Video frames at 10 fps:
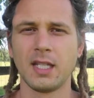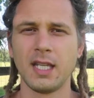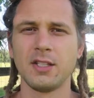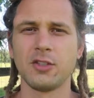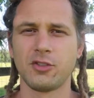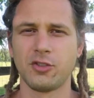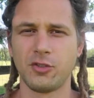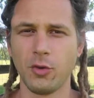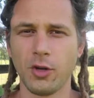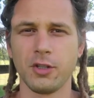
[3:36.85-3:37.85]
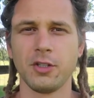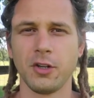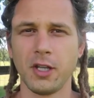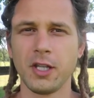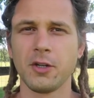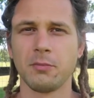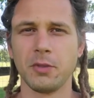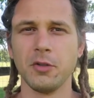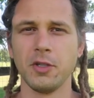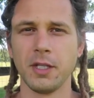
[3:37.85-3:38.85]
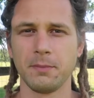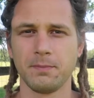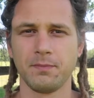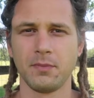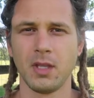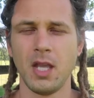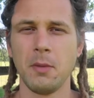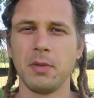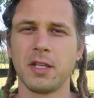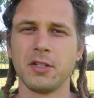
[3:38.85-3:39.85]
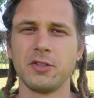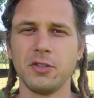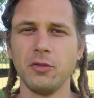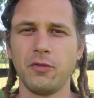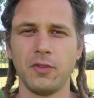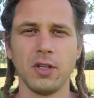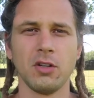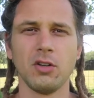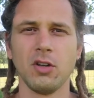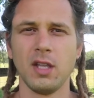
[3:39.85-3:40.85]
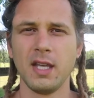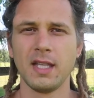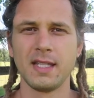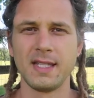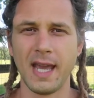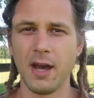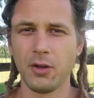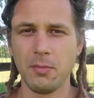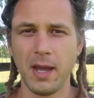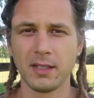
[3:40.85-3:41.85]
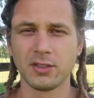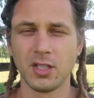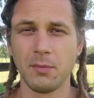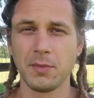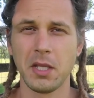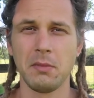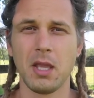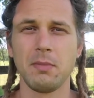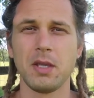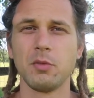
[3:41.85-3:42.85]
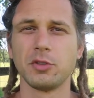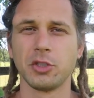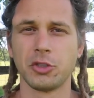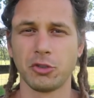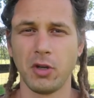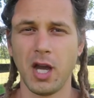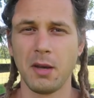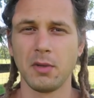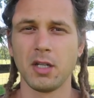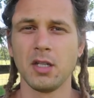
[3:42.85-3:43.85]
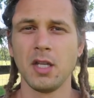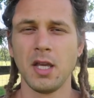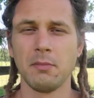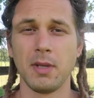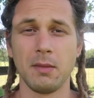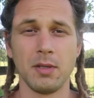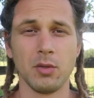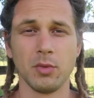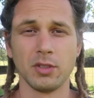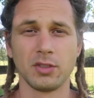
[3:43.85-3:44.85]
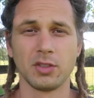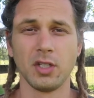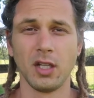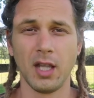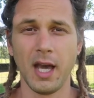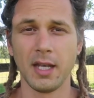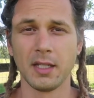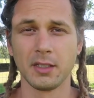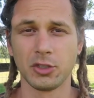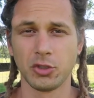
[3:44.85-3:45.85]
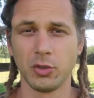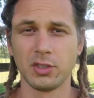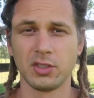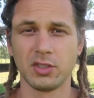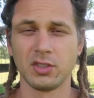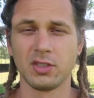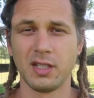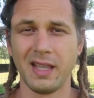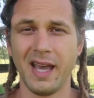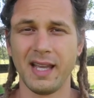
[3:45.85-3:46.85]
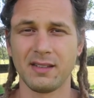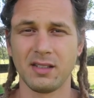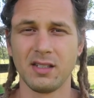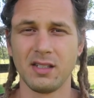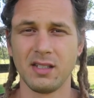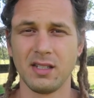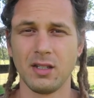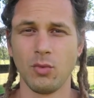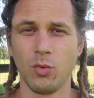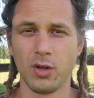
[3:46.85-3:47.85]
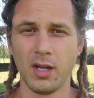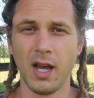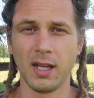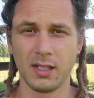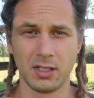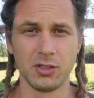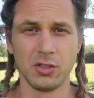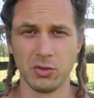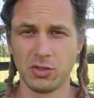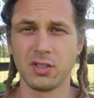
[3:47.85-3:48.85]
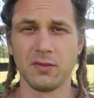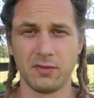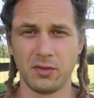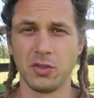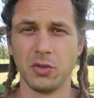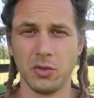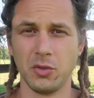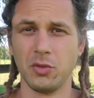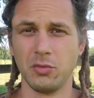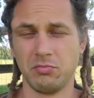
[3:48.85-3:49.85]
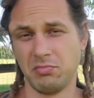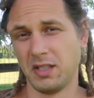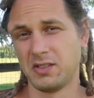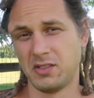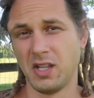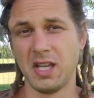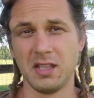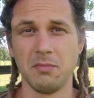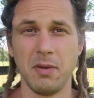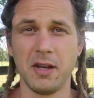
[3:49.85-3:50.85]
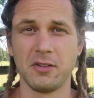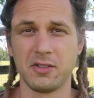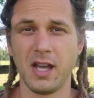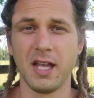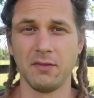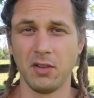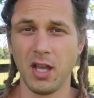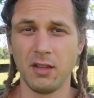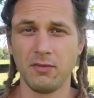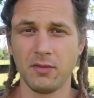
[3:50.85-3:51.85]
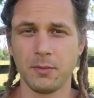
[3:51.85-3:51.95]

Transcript: can distort your inner beauty because you feel down about something. Maybe it was a trauma. Maybe it was a lot of choices that were not conducive to, let's say, the better side of life.